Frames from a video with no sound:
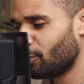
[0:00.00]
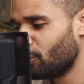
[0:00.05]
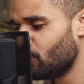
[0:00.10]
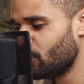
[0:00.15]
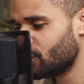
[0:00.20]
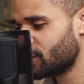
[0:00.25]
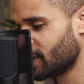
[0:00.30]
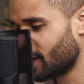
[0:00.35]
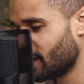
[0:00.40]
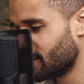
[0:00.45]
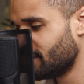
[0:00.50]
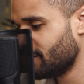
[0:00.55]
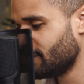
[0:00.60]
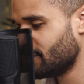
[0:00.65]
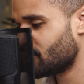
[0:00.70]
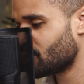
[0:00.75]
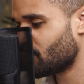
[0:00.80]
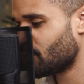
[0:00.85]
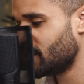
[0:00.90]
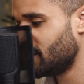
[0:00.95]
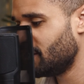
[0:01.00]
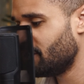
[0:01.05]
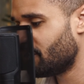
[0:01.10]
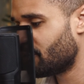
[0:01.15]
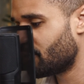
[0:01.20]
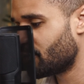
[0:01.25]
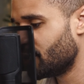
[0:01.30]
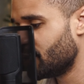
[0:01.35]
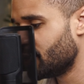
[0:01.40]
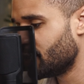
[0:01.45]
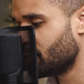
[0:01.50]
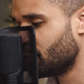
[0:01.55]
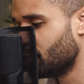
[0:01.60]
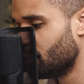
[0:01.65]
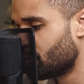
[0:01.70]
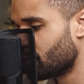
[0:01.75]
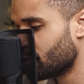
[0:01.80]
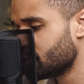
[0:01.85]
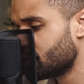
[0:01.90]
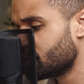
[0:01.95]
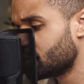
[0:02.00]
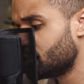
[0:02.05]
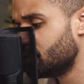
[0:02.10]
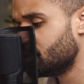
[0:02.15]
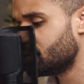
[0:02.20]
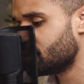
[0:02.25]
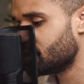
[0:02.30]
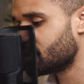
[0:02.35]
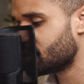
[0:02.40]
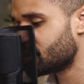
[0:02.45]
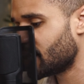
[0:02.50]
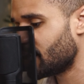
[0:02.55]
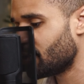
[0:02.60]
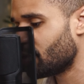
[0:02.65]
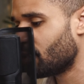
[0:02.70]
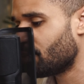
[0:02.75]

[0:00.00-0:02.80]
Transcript: Woo Son, 23, who prosecutors say